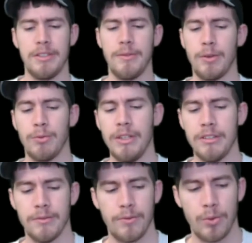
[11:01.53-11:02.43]

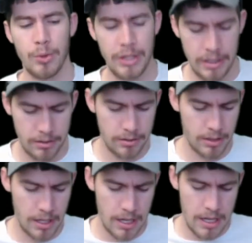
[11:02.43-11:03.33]
reason for these
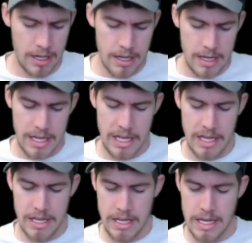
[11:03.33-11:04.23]

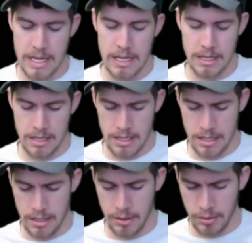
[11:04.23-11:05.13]
in the
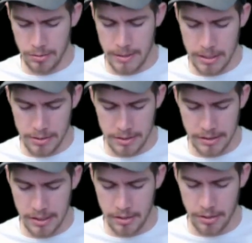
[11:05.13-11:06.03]
user manual, because
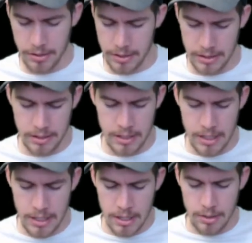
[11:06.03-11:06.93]
I currently
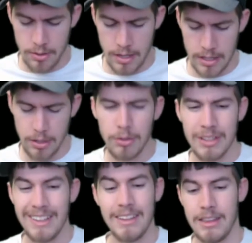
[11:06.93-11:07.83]
do not use
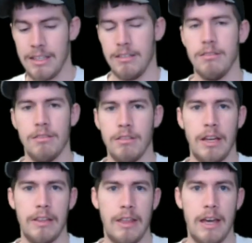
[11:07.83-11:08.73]
anything
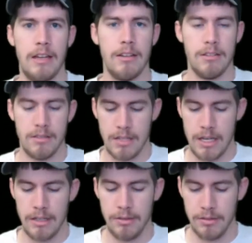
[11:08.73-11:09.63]
like that. I
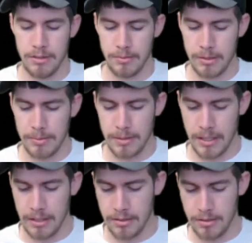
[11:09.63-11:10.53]
use some zip
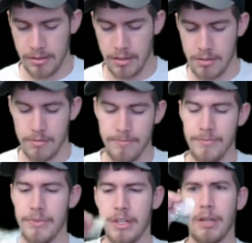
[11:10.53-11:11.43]
ties. So
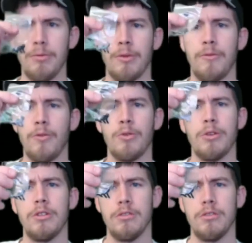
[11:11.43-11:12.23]
comes with four